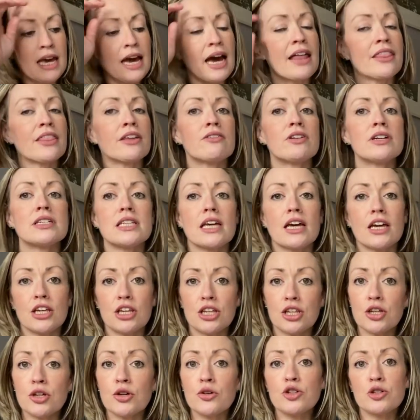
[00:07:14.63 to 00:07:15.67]
And there is a
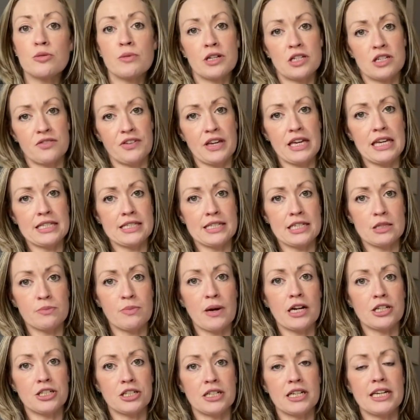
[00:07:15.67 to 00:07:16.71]
huge amount of ease in this
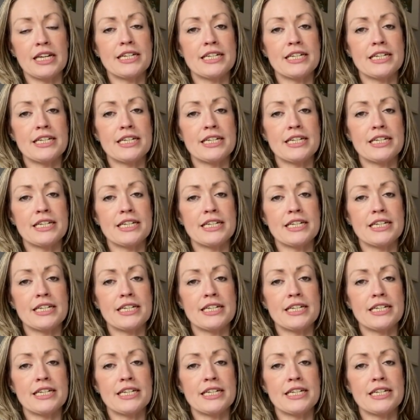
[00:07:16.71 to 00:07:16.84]
pattern.